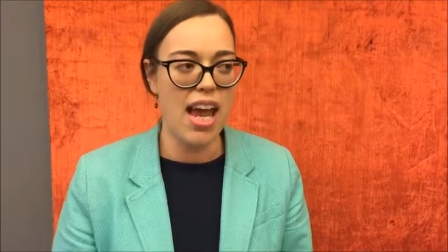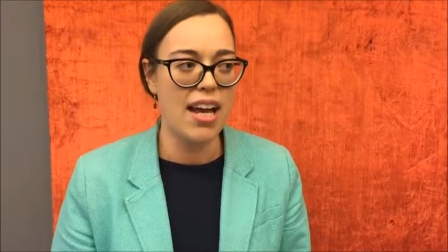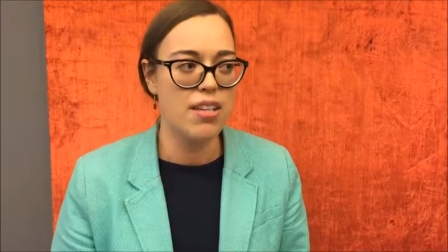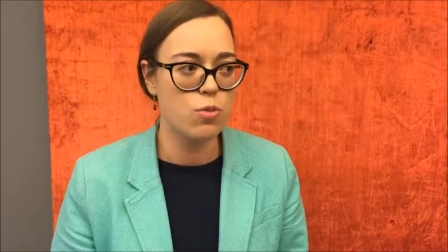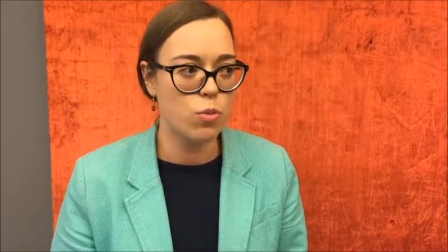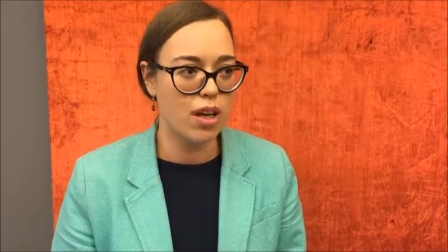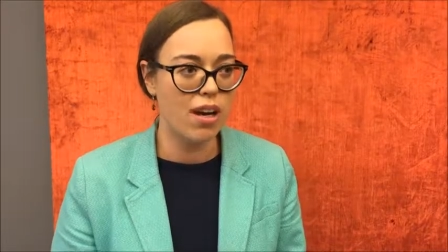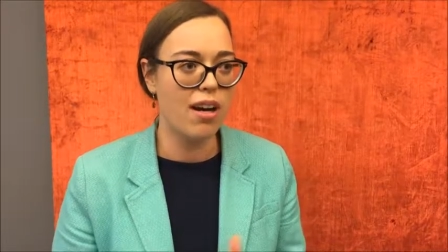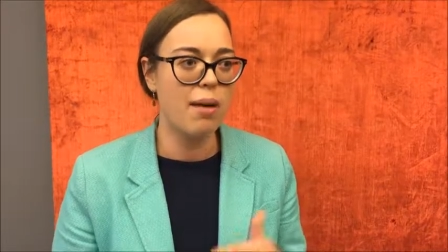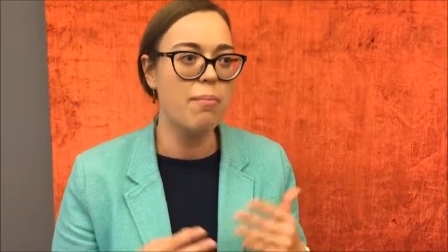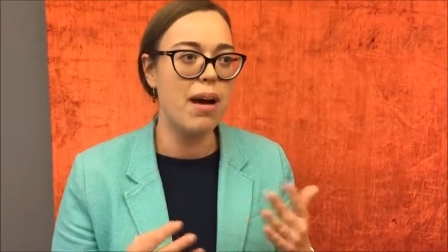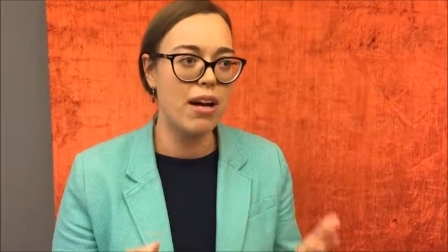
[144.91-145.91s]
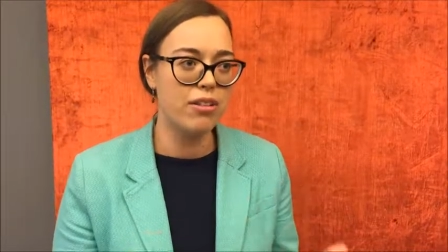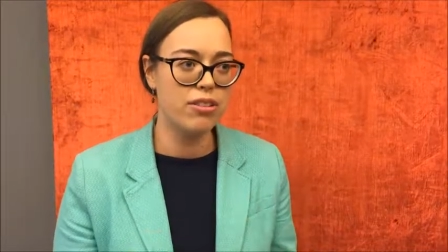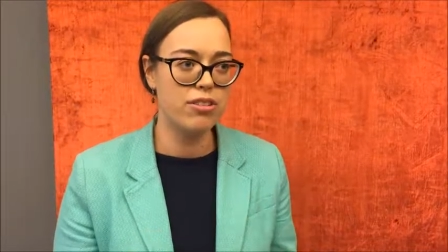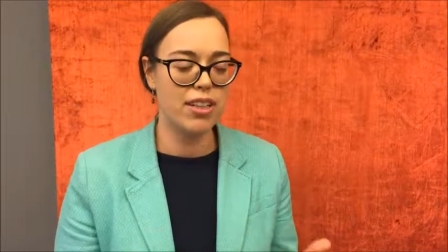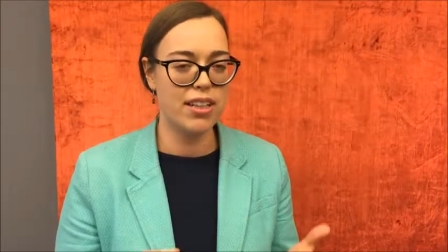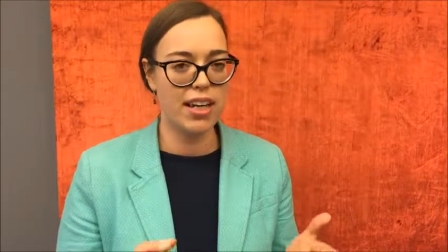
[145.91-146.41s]
as we are about
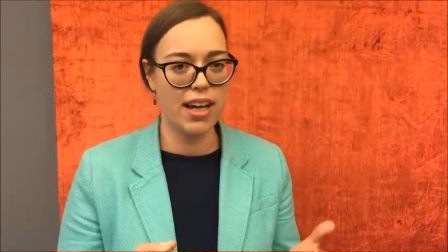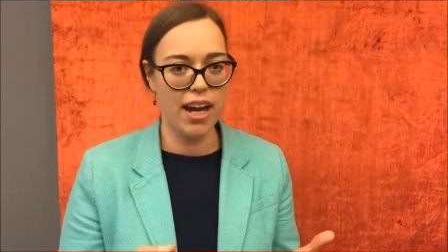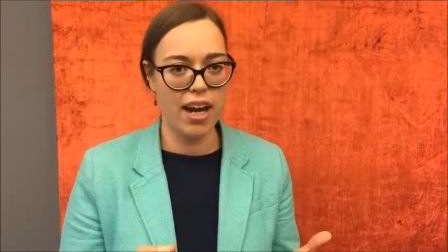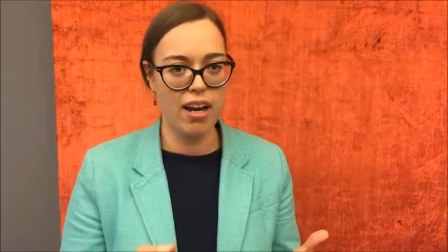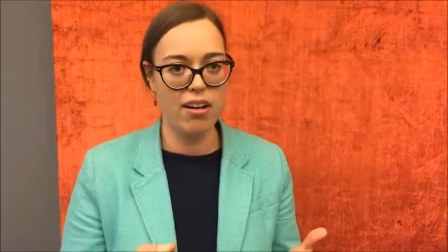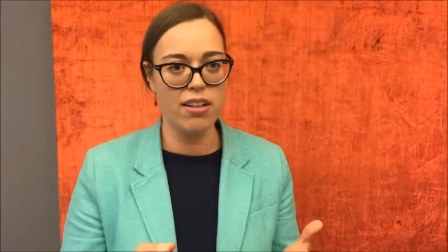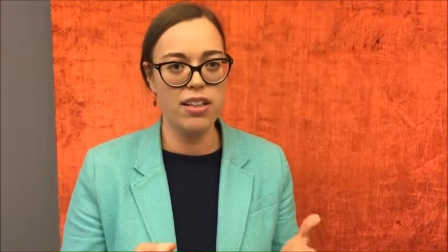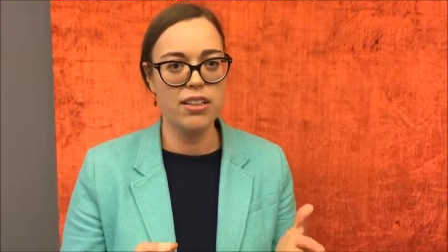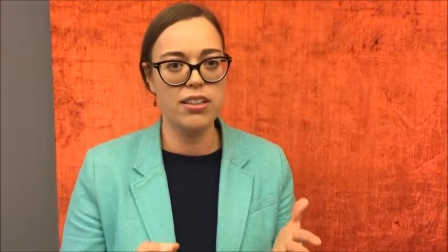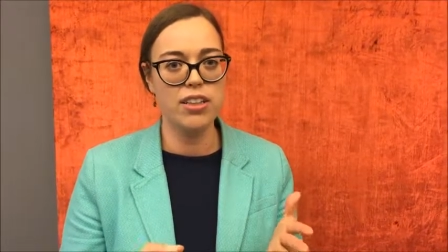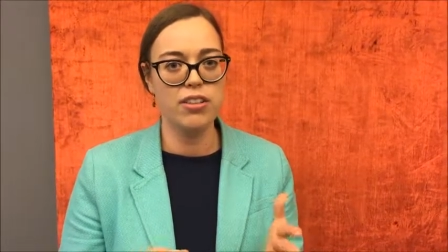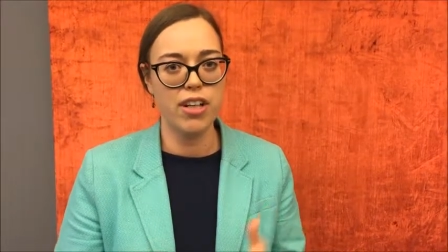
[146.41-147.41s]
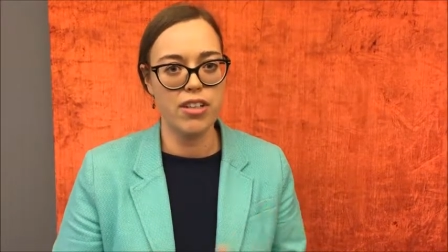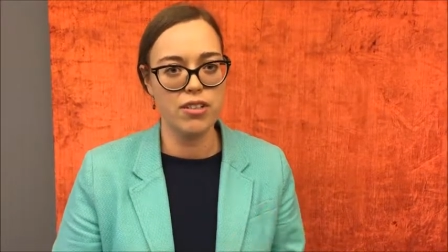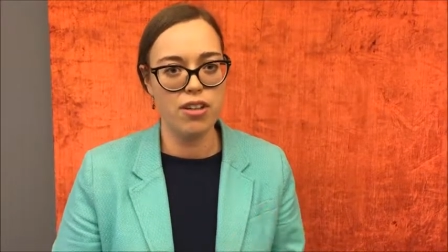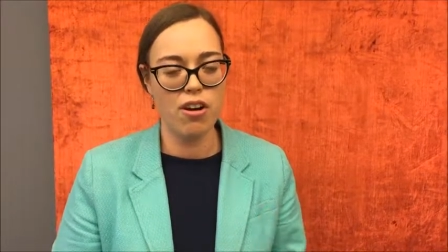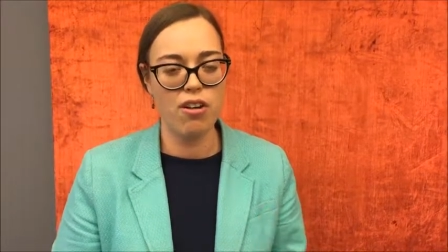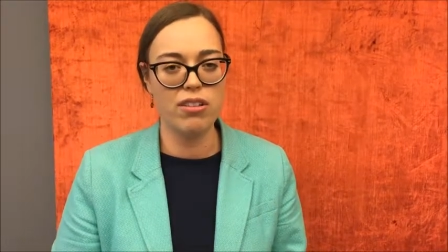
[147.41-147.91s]
to adhere the
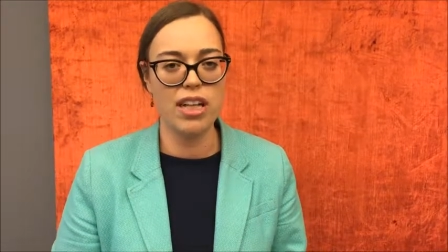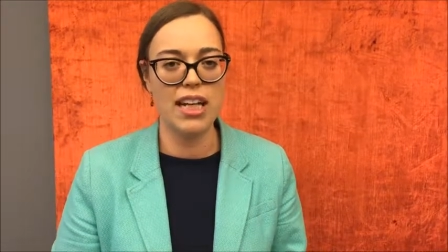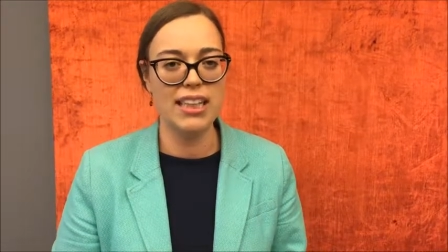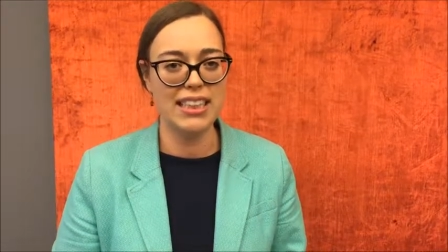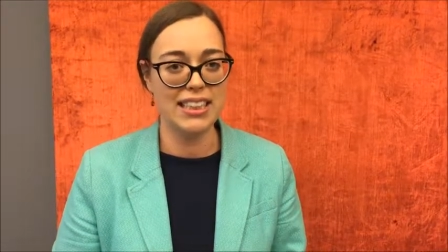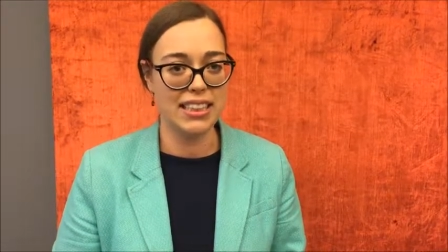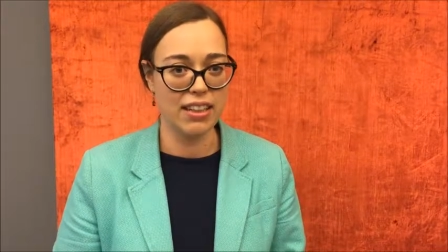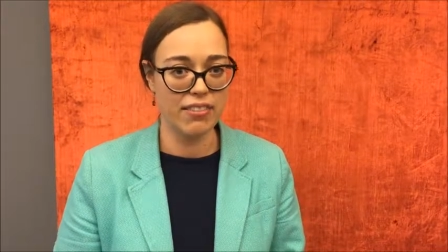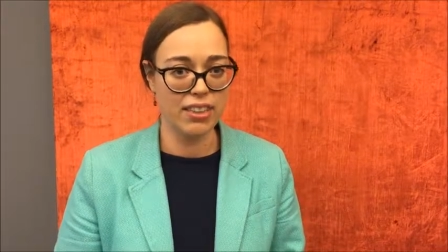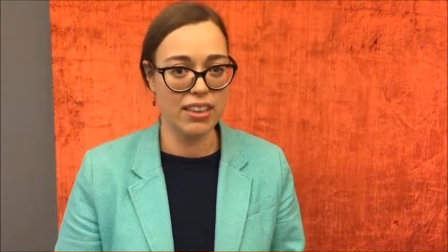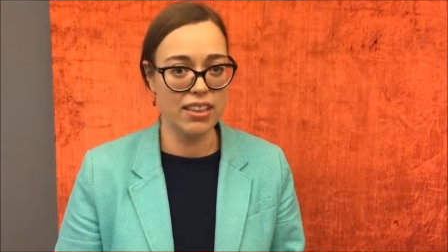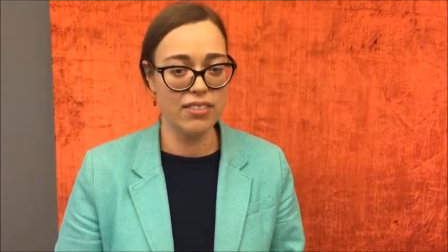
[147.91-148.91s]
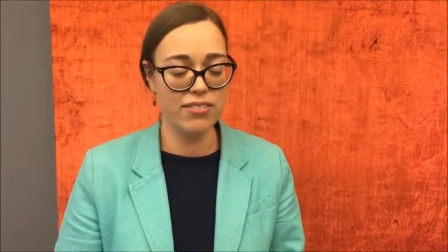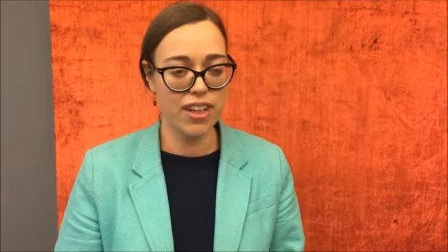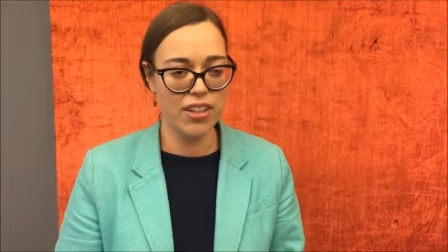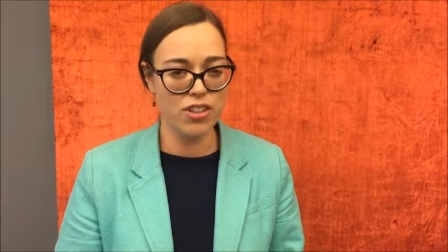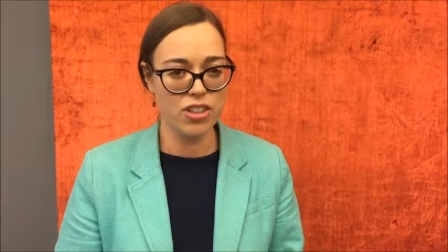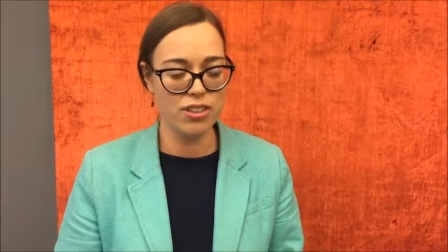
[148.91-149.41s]
UNESCO 1970
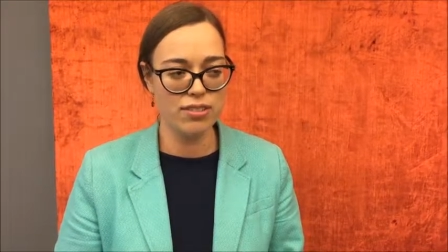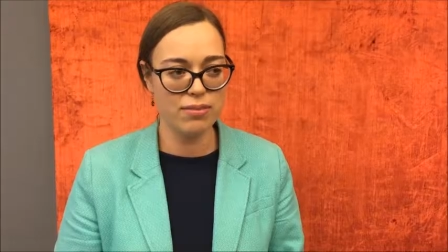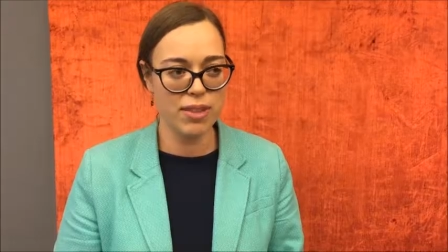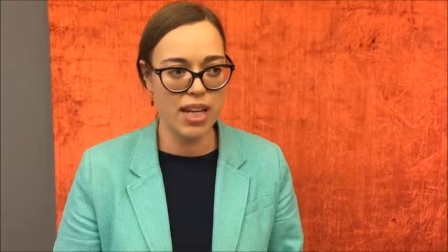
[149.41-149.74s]
Convention